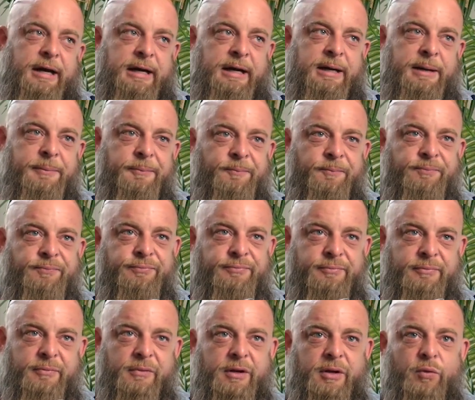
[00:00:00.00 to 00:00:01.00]
Um,
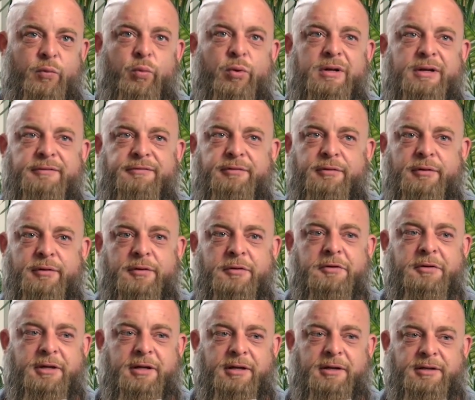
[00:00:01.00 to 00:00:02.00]
what I've
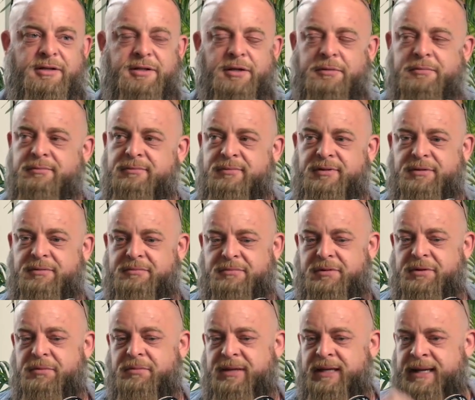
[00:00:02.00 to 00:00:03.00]
learned, I don't you
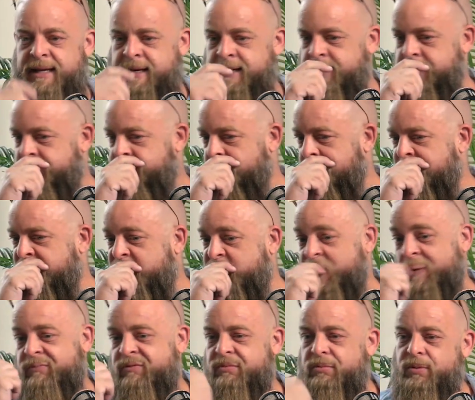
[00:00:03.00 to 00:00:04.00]
you can't ever get
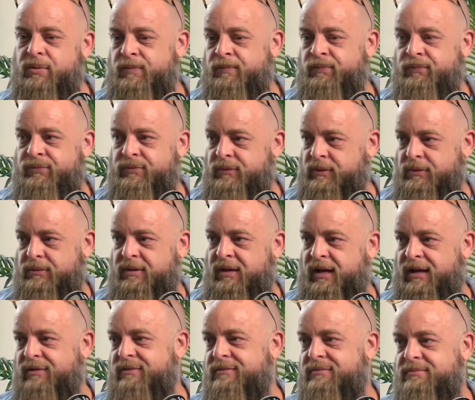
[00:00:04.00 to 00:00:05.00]
comfortable. You
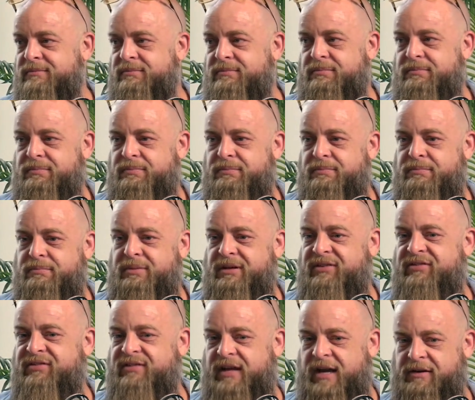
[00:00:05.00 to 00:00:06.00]
can't
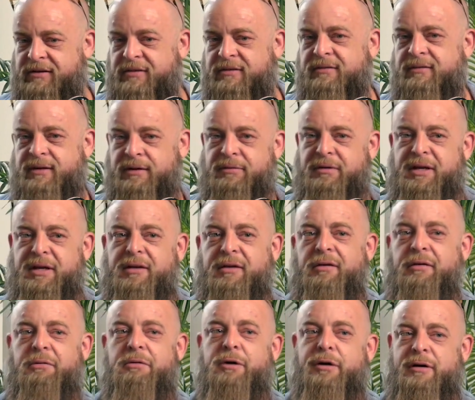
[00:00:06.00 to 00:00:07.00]
be stagnant. You need
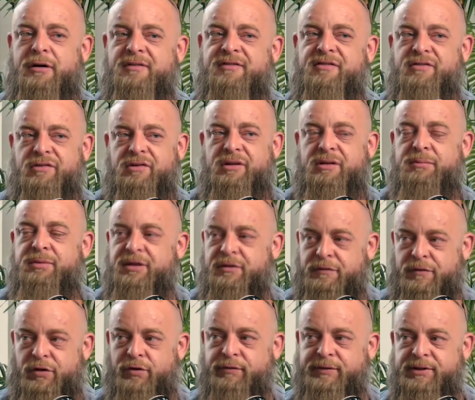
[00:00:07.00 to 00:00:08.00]
to constantly be
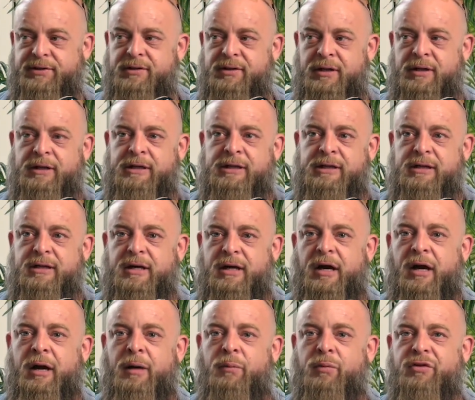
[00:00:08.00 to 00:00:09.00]
evolving,
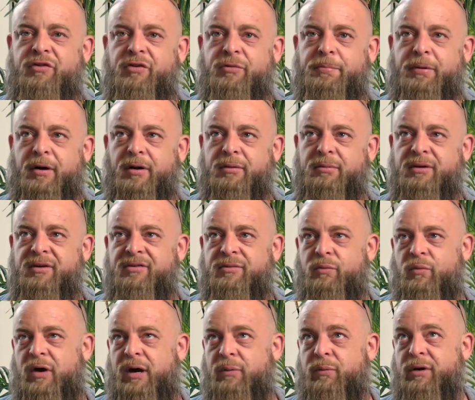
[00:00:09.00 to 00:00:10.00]
uh, which is part of the
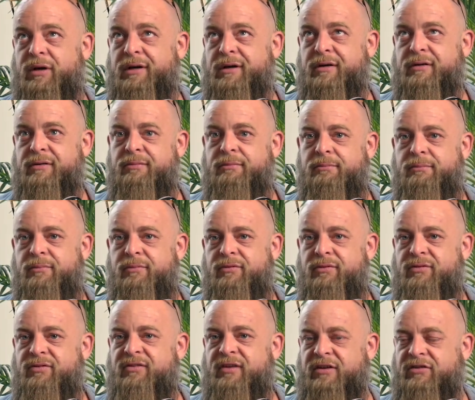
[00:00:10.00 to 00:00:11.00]
reason why we are
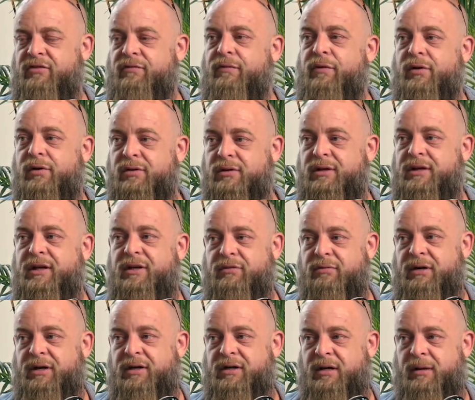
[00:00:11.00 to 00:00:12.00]
such a vertically
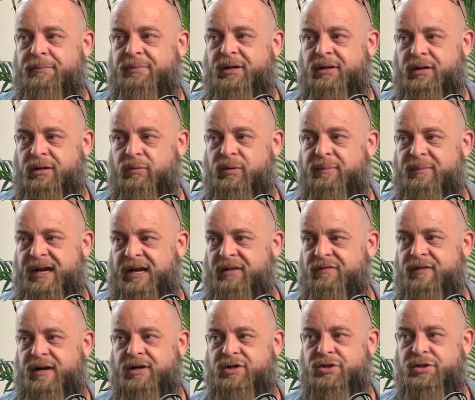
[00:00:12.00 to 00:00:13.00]
integrated company. Like we
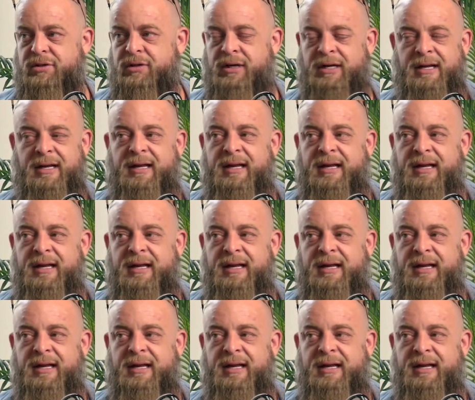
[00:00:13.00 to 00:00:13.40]
manufacture